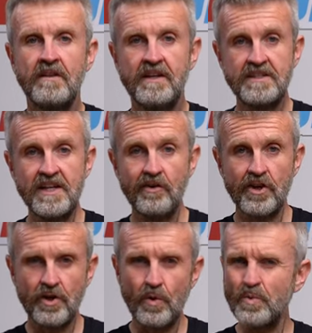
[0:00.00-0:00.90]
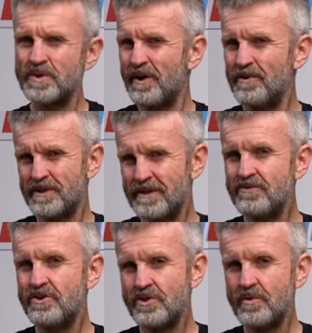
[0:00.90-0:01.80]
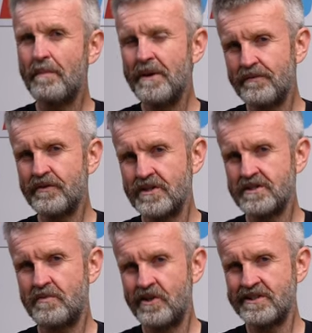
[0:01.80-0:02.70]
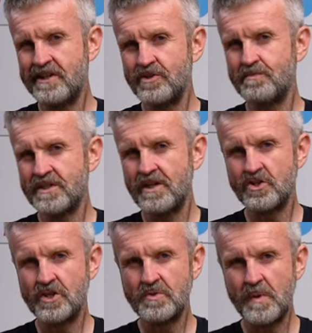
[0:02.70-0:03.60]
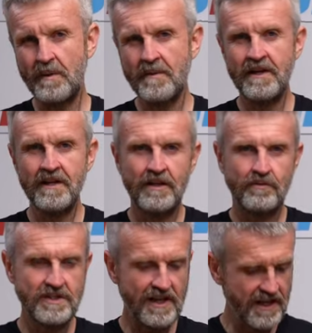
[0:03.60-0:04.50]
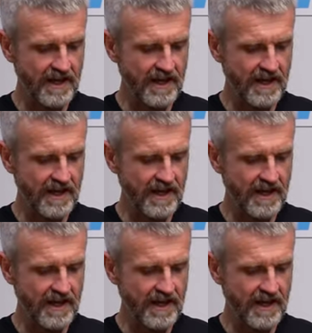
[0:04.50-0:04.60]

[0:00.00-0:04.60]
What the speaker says: The interior also gives you a bit of customization potential as well. If you take